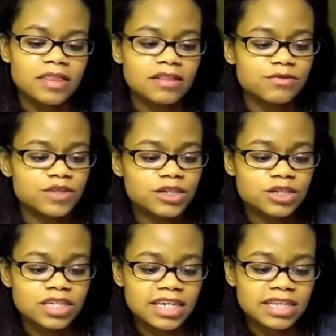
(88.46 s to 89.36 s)

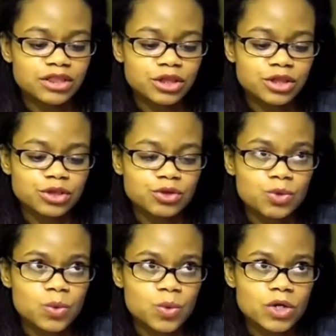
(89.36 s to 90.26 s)
Lavera in
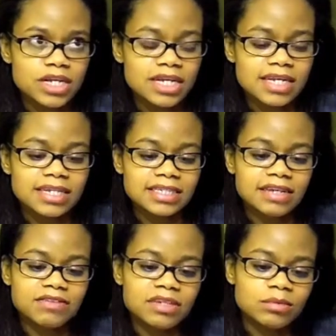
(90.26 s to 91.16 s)

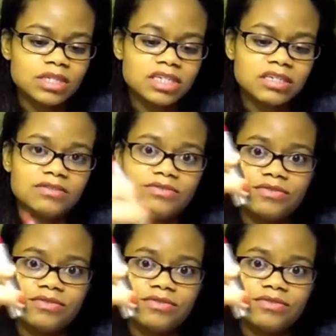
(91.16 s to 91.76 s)
27, I believe.